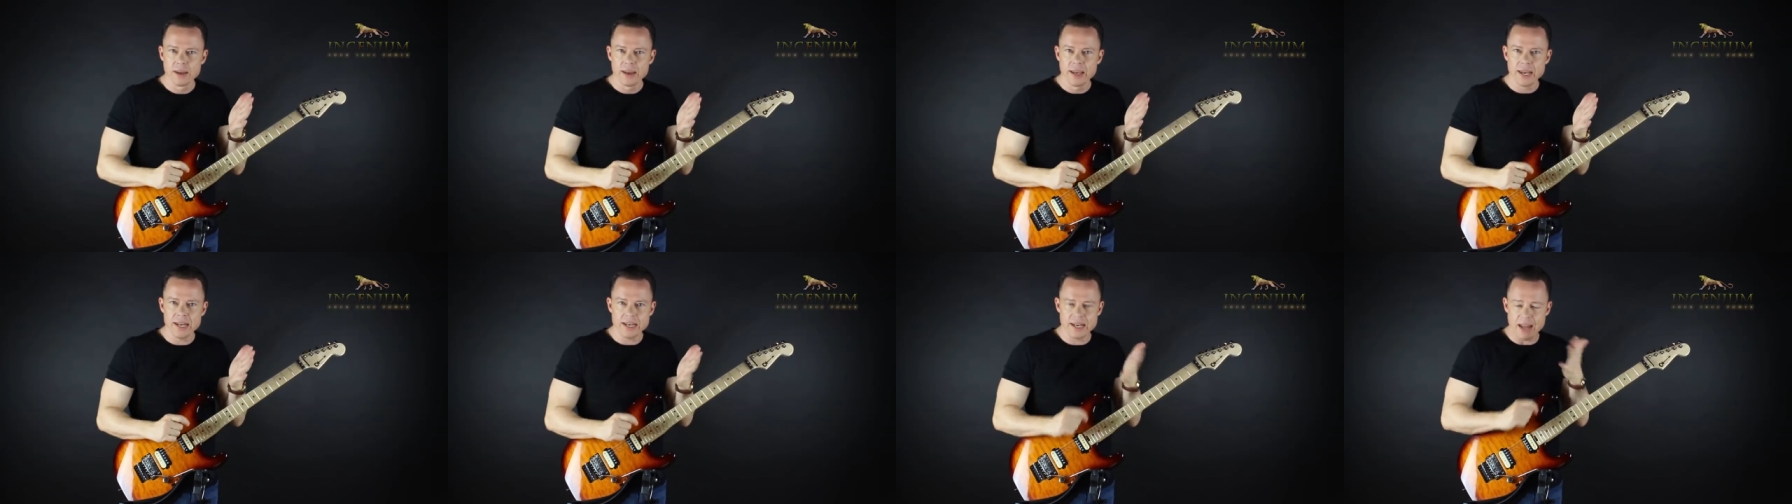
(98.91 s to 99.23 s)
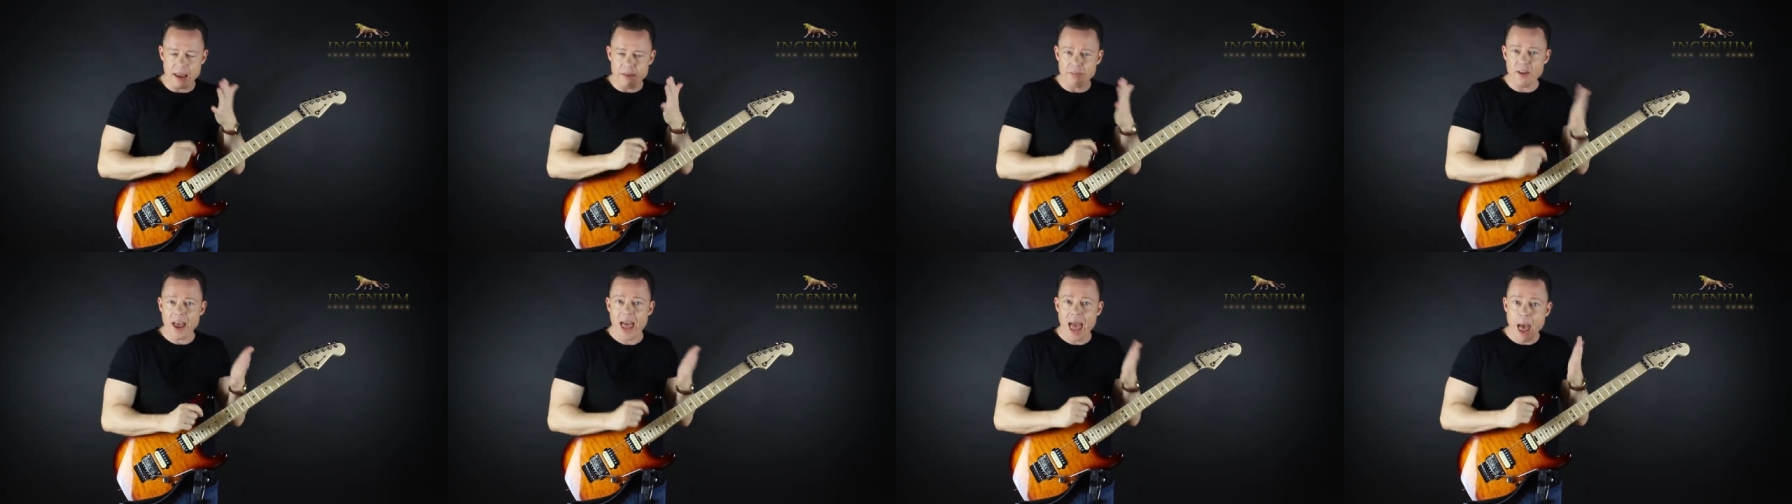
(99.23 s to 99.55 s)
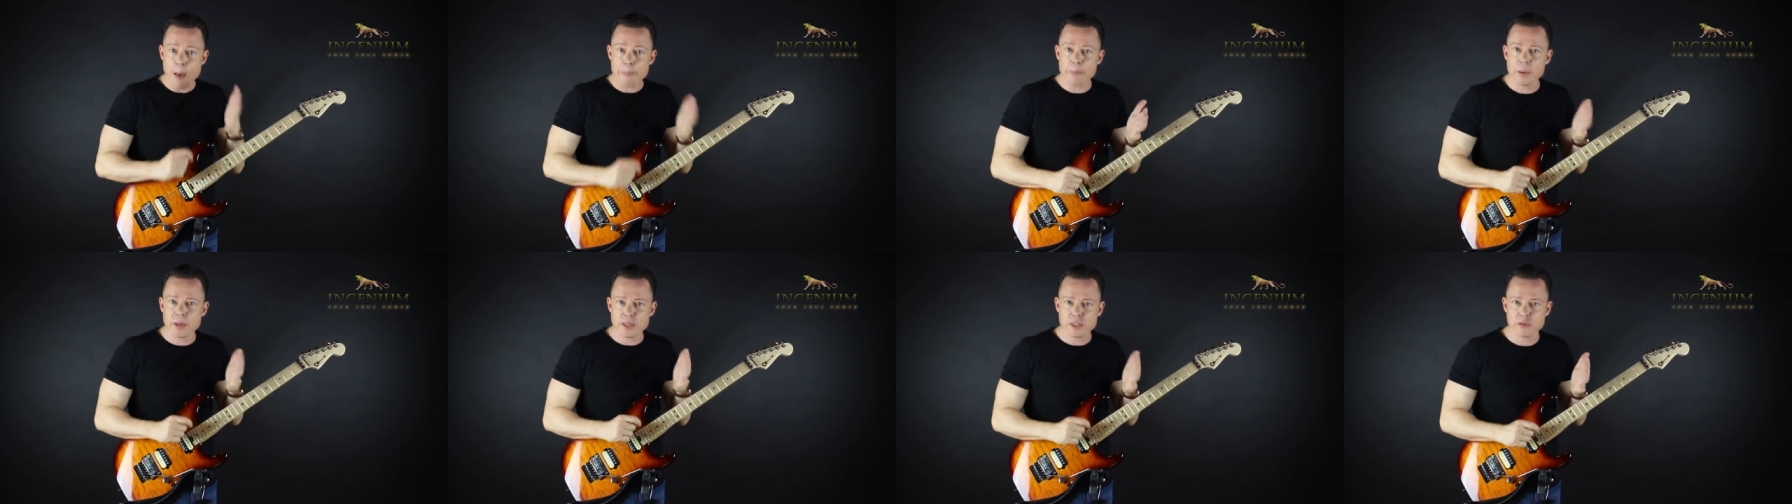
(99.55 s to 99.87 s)
It never
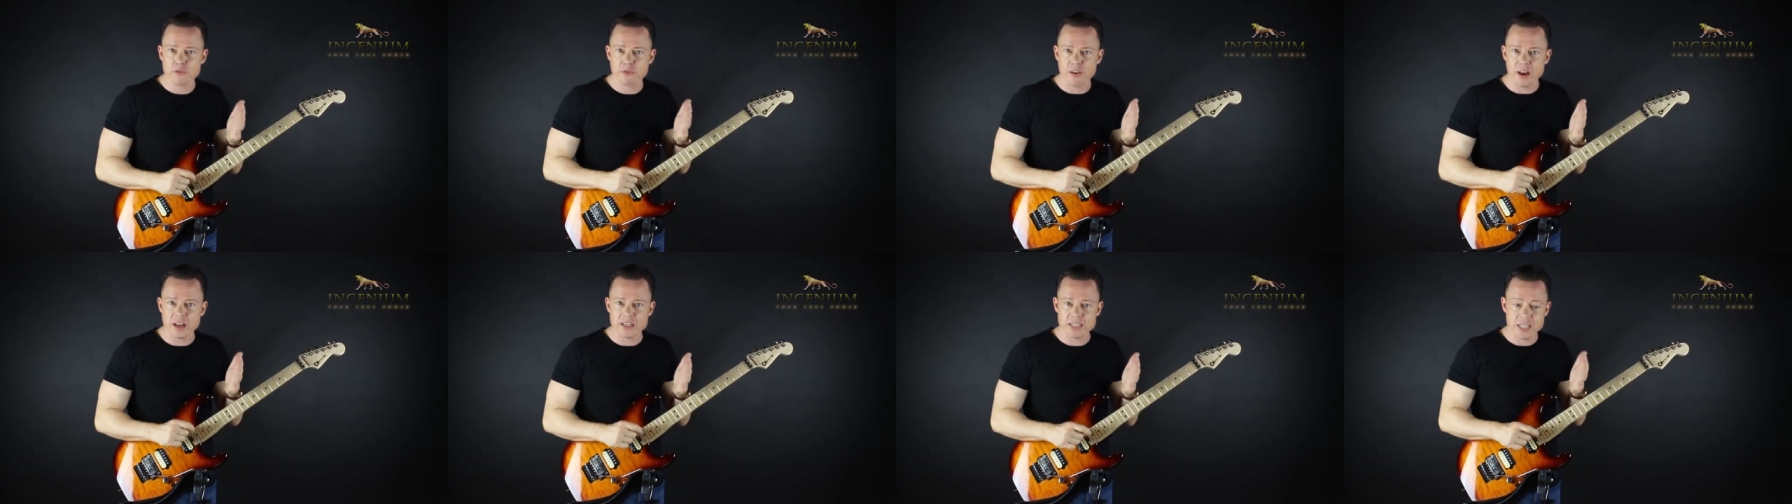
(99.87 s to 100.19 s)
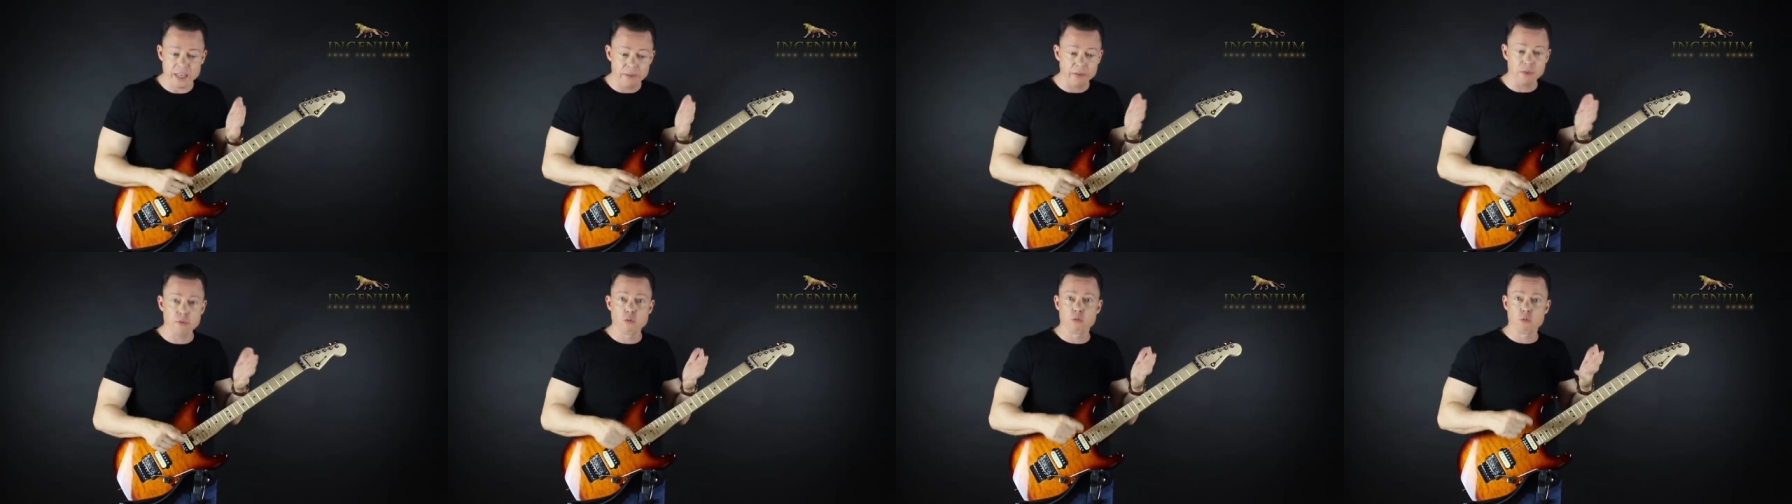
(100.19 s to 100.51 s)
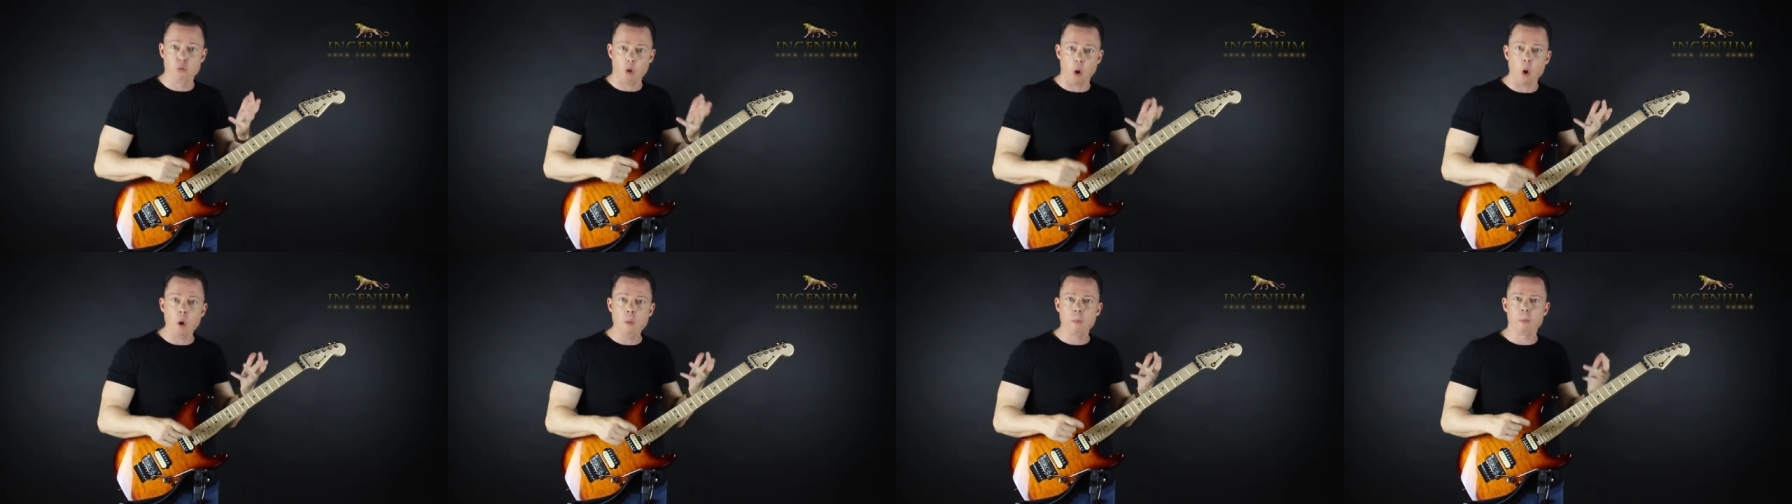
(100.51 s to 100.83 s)
happens fast. Even
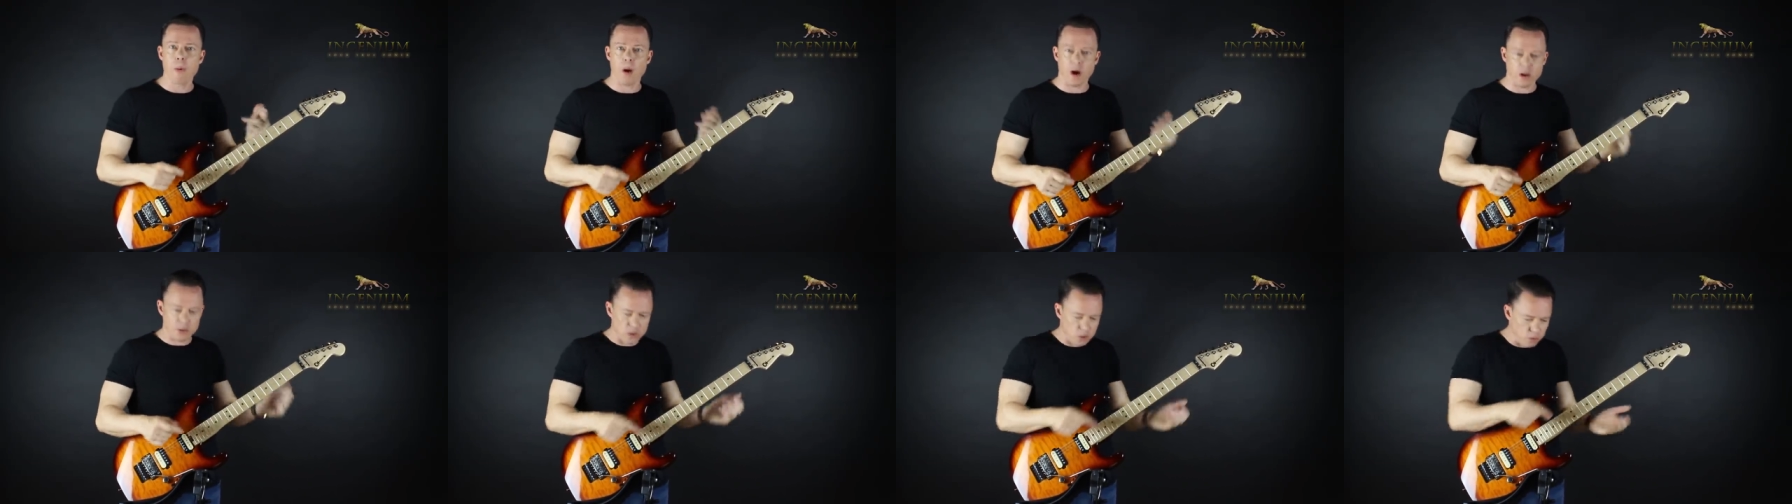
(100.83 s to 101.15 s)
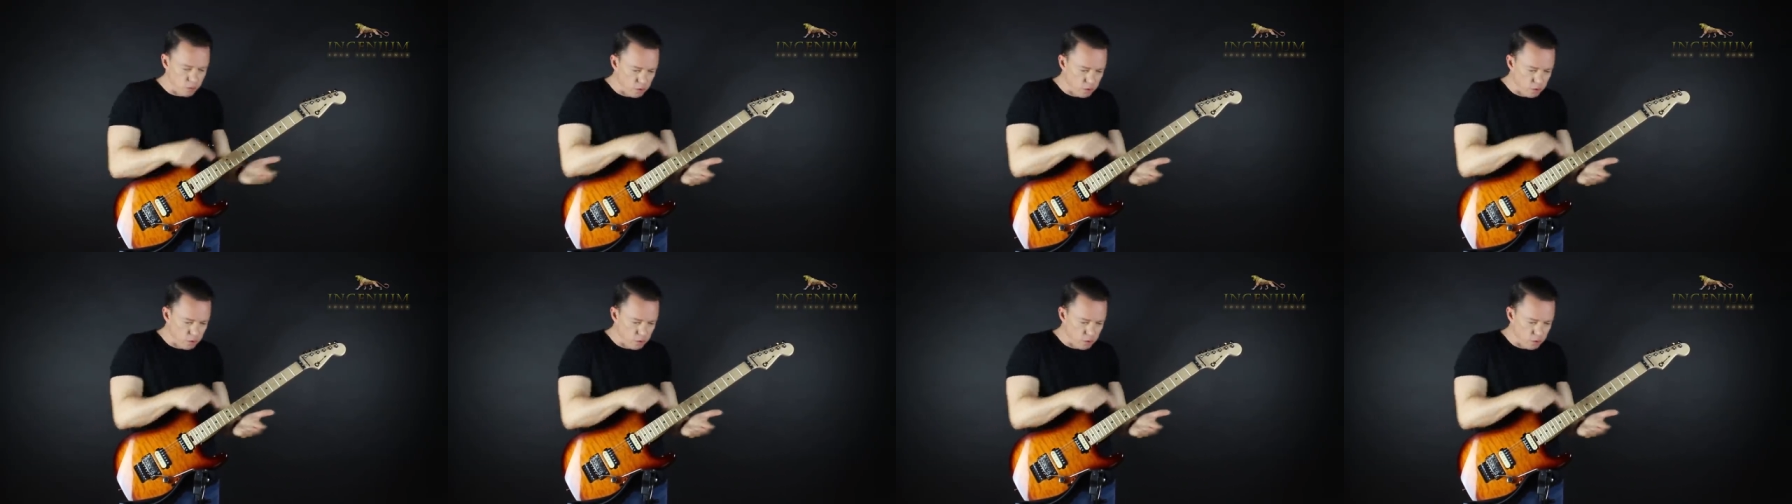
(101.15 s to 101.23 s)
robots